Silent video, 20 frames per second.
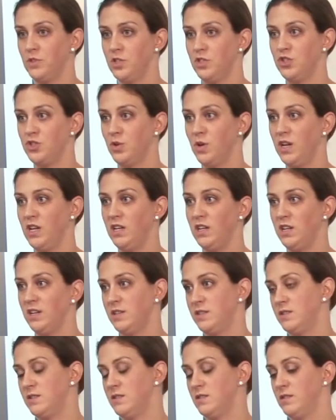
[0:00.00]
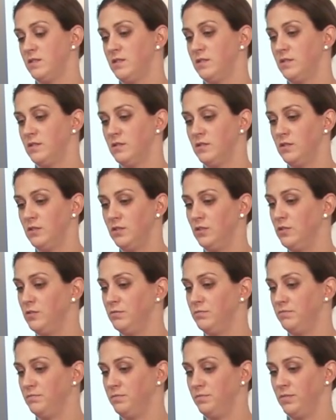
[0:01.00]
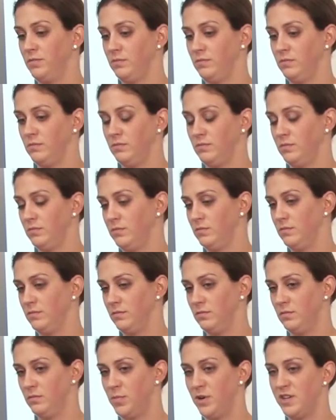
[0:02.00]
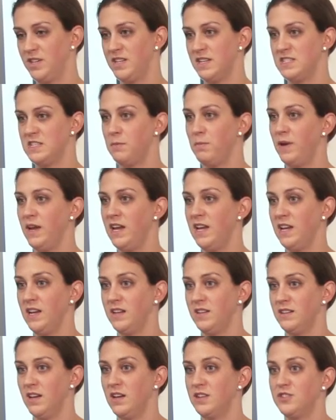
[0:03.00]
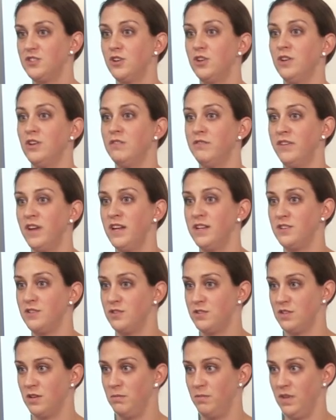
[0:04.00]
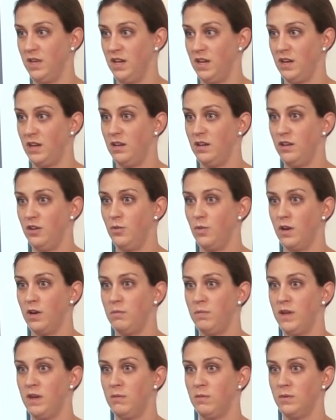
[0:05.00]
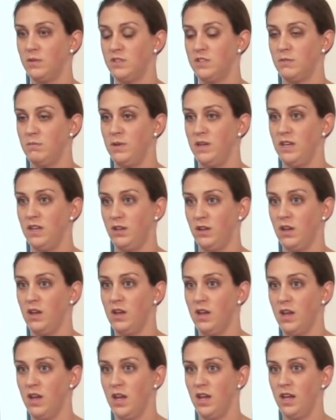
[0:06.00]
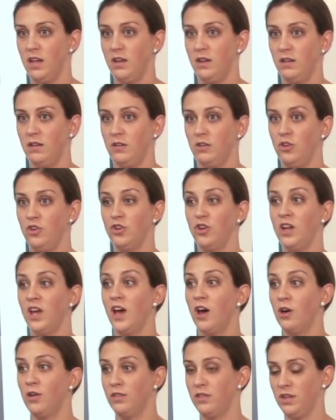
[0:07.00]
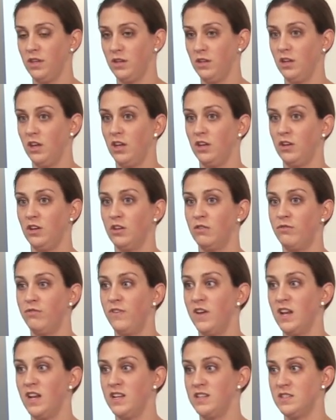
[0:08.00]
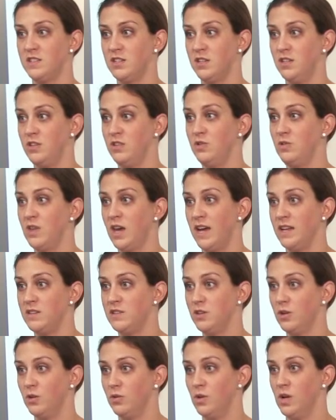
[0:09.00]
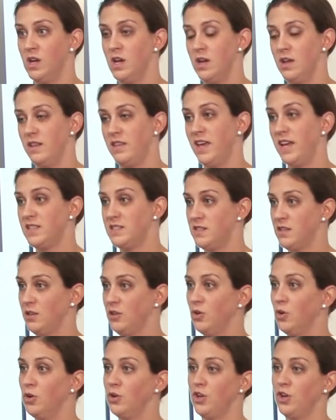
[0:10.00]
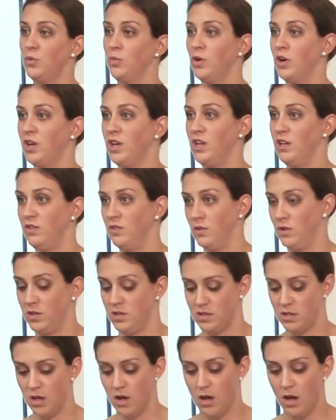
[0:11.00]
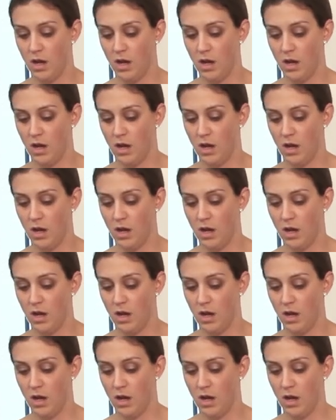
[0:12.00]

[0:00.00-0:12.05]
join this or participate in a certain event or something, and you want to be able to be in good health and good fitness to do that. So that's the goal you're working towards.